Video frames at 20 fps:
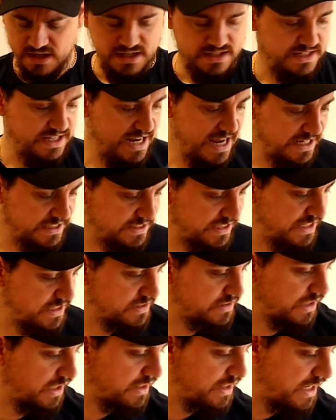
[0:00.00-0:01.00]

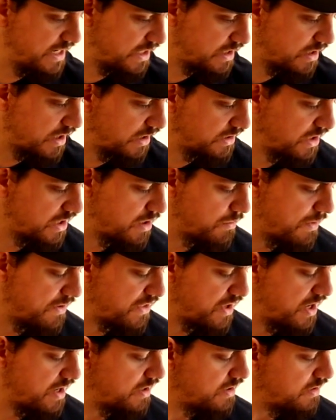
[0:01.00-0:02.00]
DS's, I think. I don't know
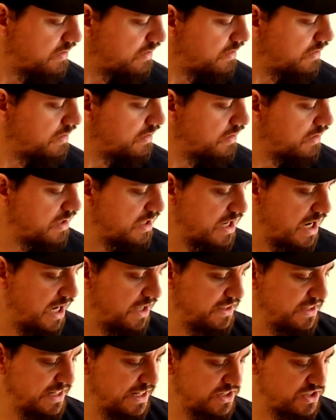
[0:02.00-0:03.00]
whether, I
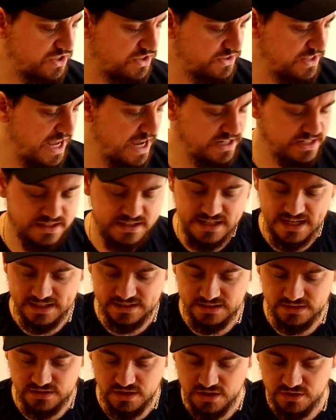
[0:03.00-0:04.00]
think they're just standard
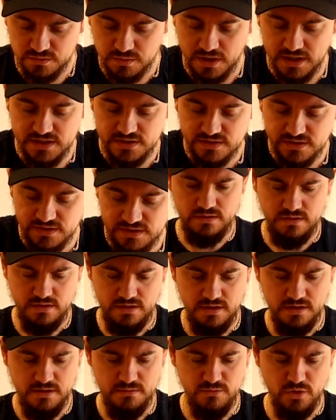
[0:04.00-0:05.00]
DS's, those ones.
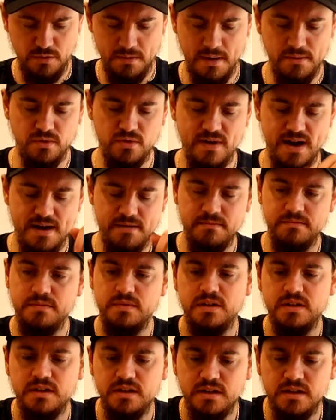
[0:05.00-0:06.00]
More bubble wrap.
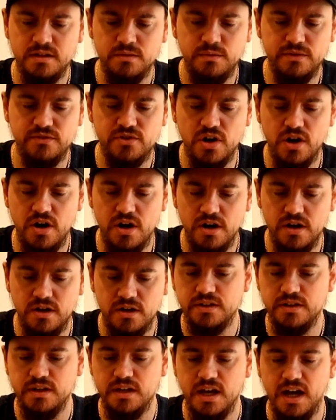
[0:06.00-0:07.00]
We've got,
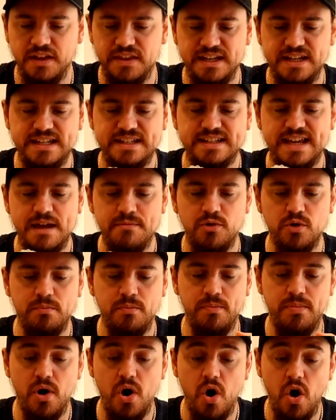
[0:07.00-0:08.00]
I think these are Game Boy
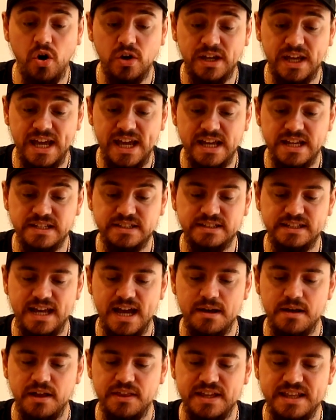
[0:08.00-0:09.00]
Pockets.
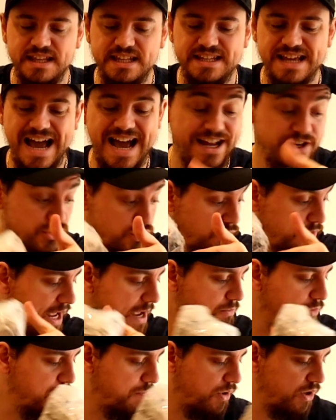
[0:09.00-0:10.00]
Yeah, I think these are actual
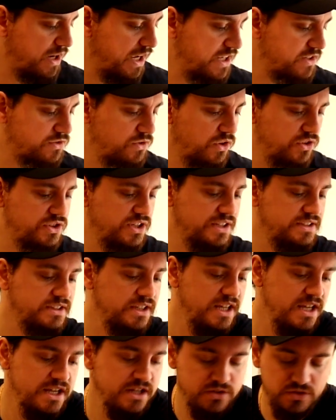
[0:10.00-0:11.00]
Game Boy Pockets, not
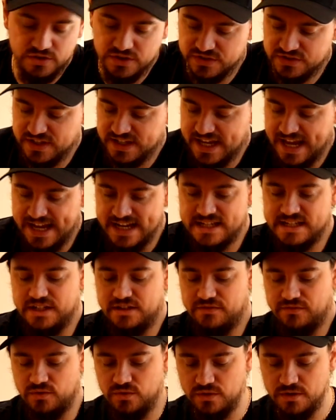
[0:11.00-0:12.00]
just the
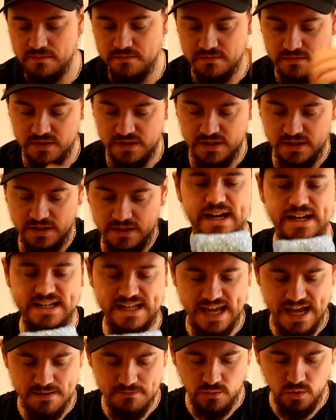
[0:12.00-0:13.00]
cases for them. And
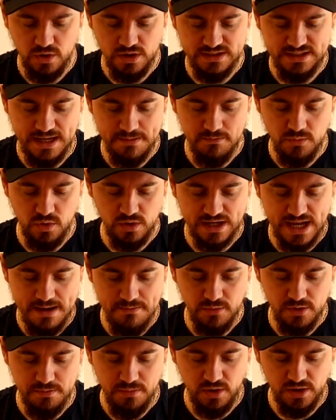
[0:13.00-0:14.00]
again, is that more Game
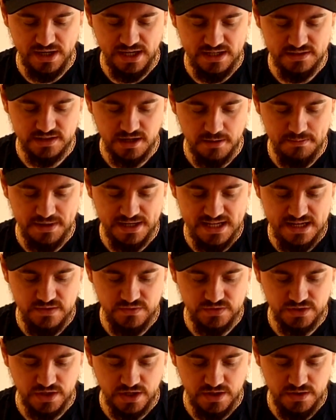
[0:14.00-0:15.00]
Boy Pockets? I
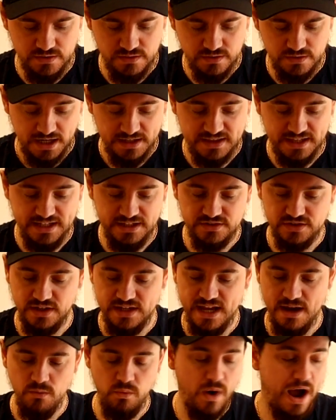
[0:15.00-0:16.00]
believe so. I think so,
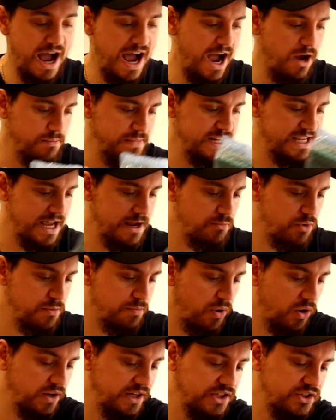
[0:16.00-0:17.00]
yeah. Wow, how many Game
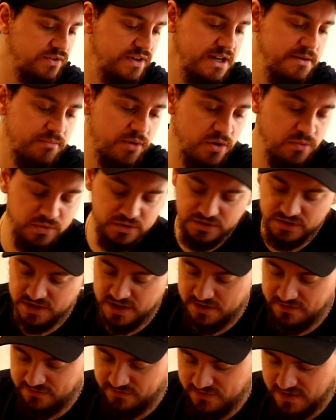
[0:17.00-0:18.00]
Boy Pockets are in, bro? What
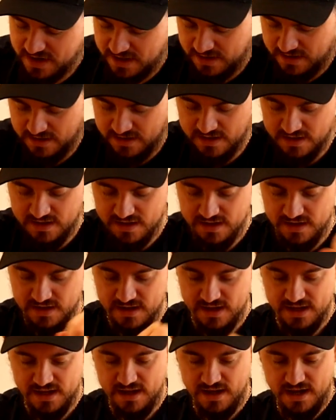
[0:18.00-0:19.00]
the frick?
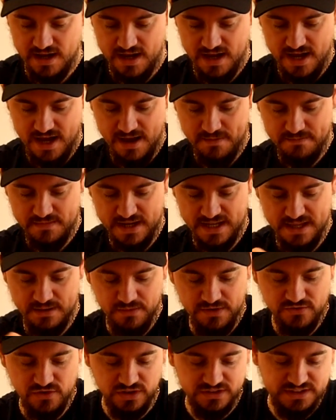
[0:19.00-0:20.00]
And then
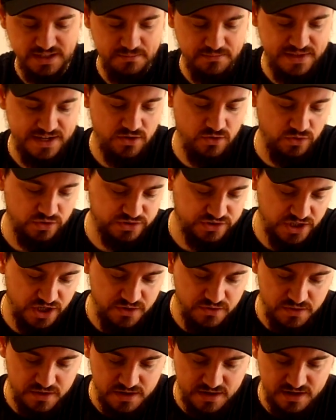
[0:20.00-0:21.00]
we've got something
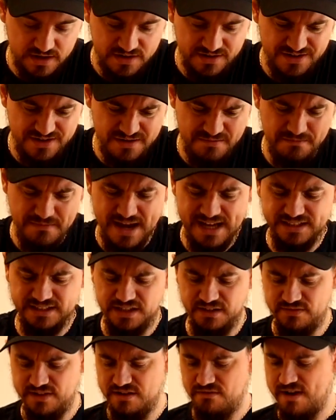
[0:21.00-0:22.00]
also
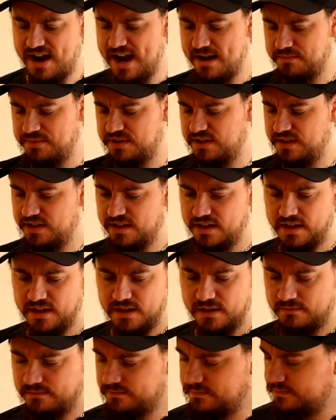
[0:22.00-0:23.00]
massively wrapped.
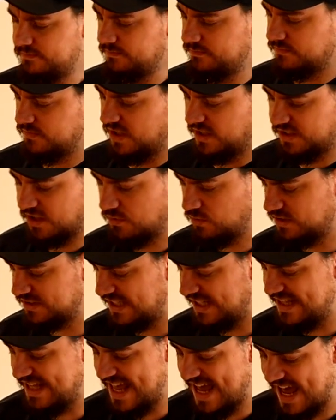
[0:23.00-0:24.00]
I don't know what's
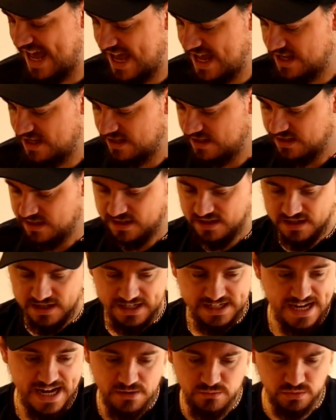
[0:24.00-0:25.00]
in there.
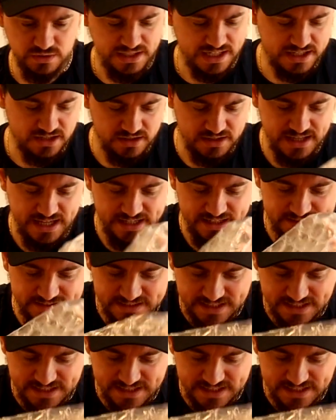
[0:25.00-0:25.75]
Again, we'll take a look at that in a